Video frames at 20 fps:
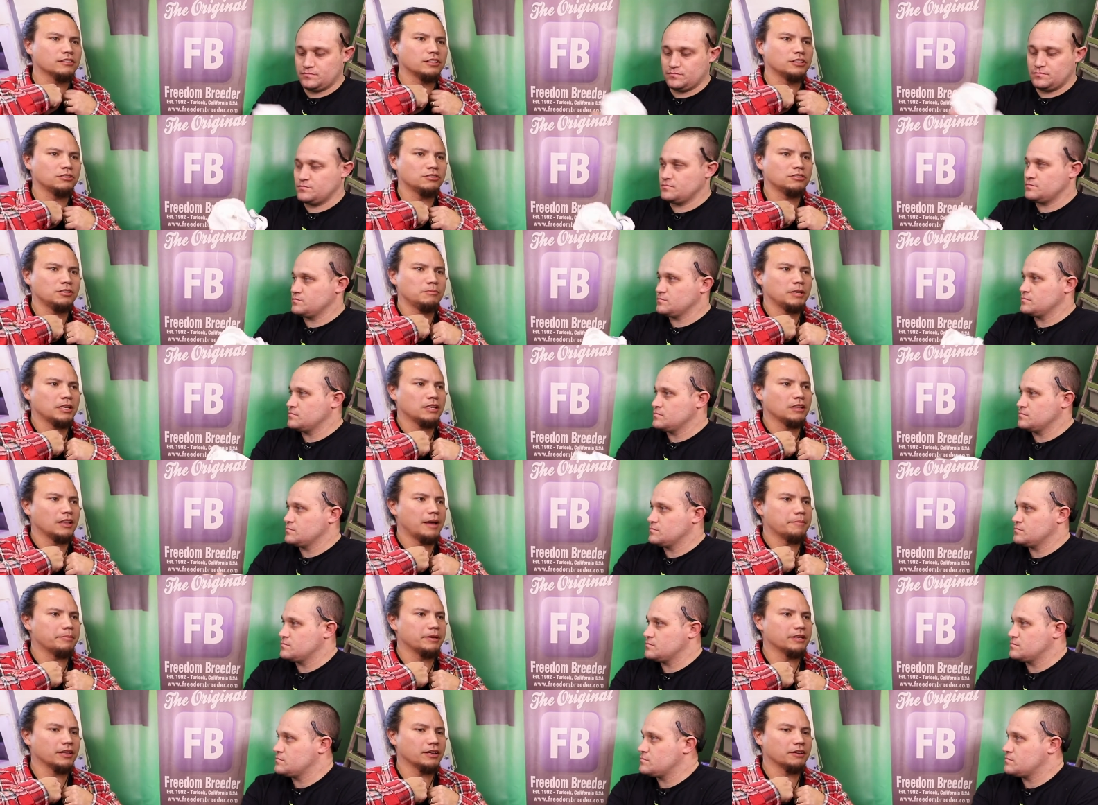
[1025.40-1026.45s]
Speaker 1: Did you see me
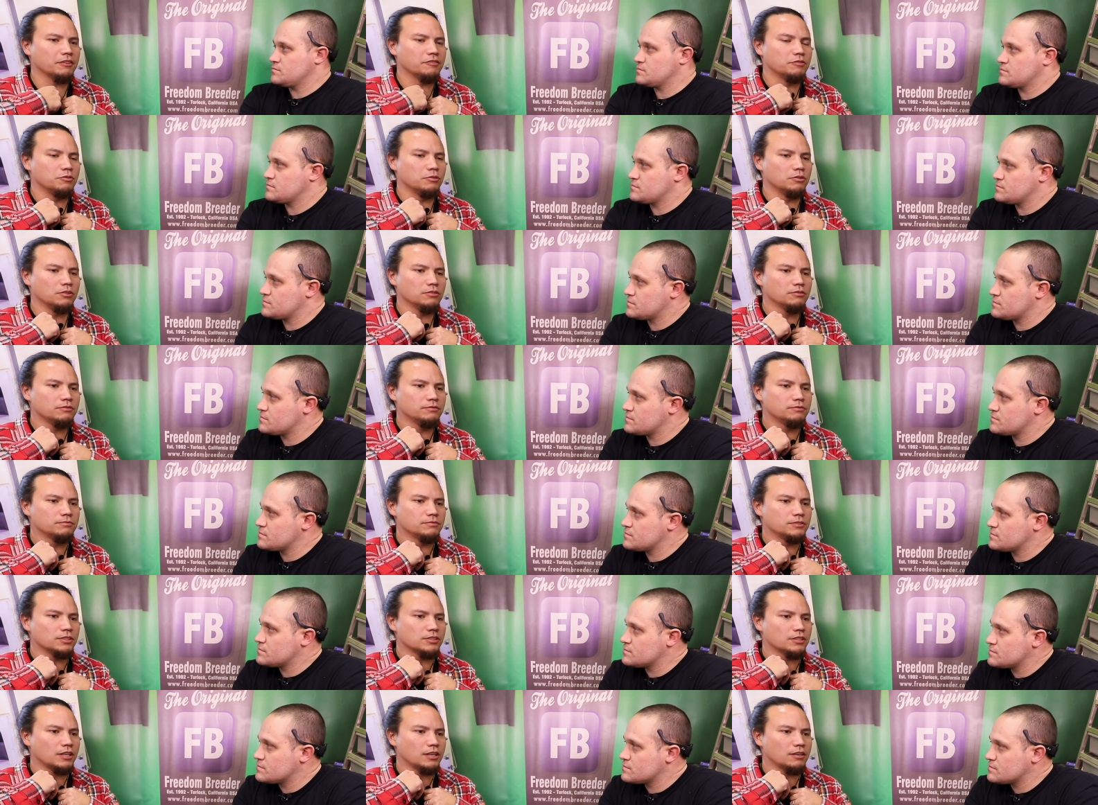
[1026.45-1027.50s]
clapping like a fool
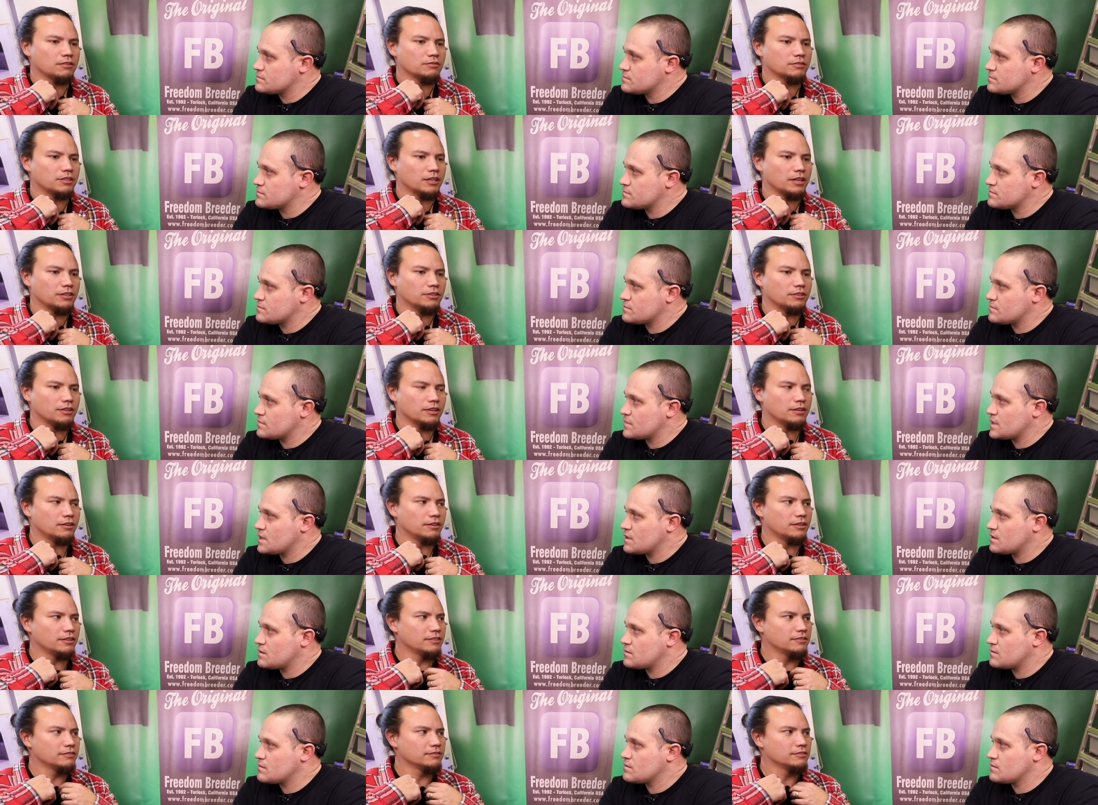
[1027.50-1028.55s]
just now? Did I do that
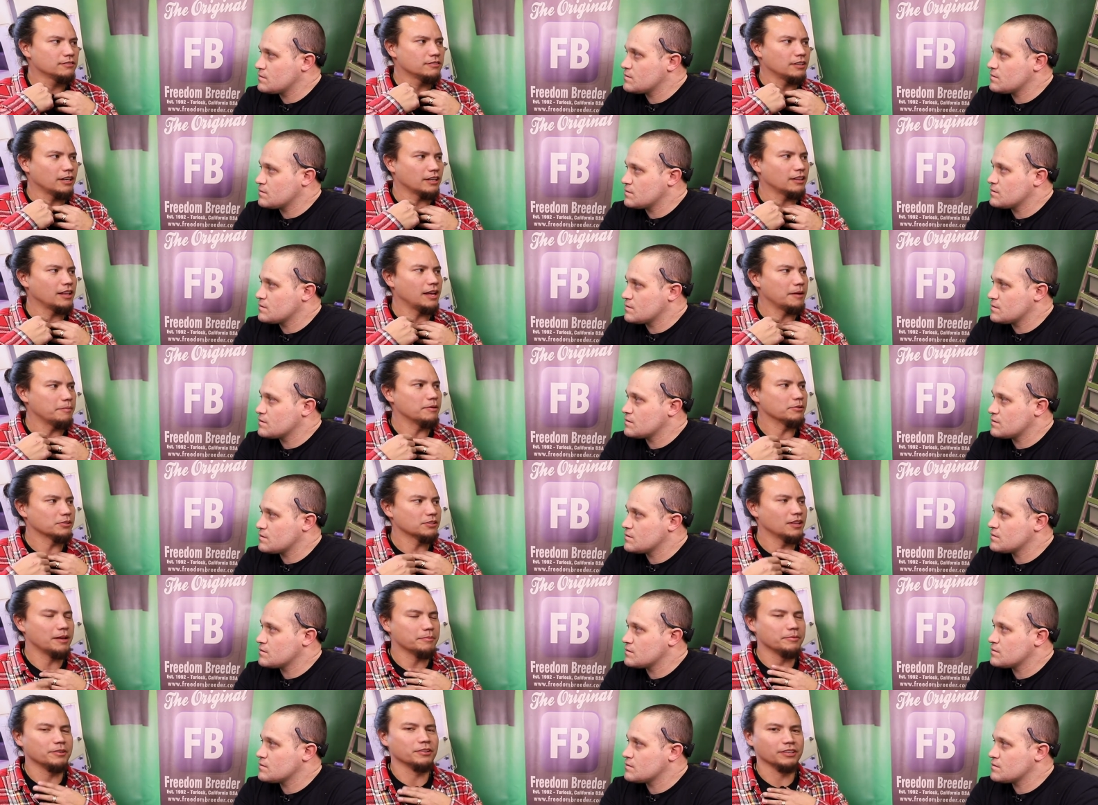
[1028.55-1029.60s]
already? Did I clap? I was
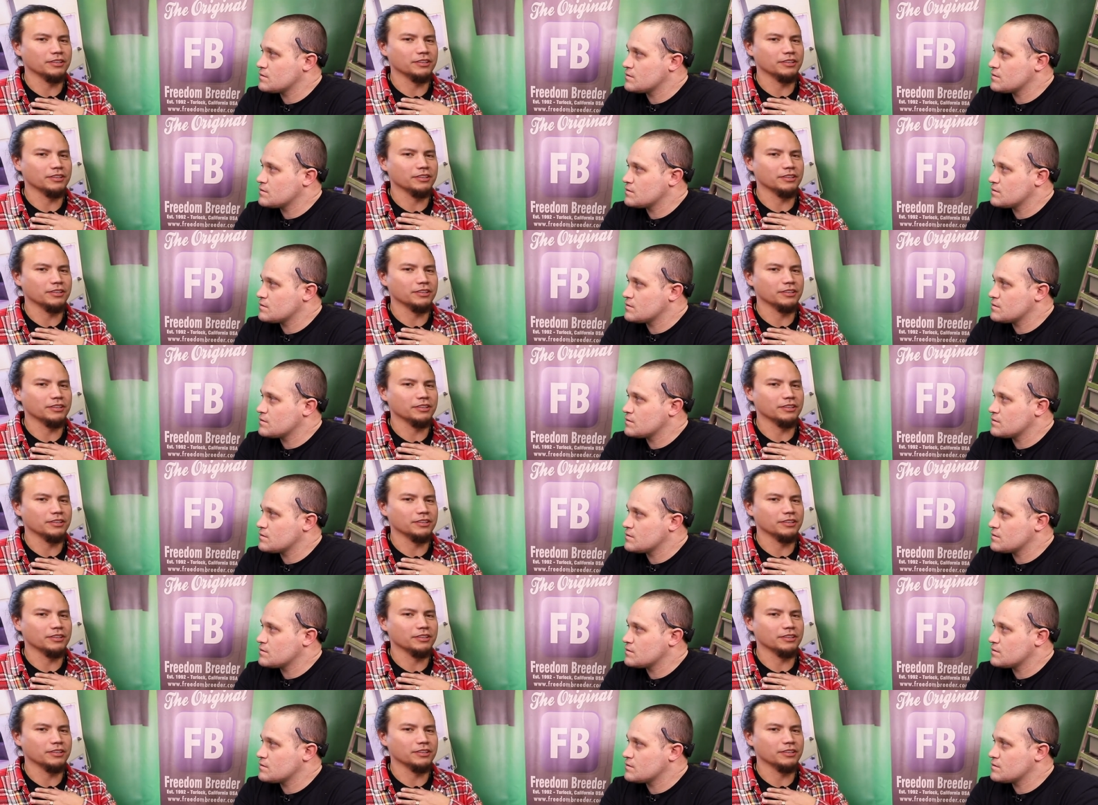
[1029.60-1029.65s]
clapping.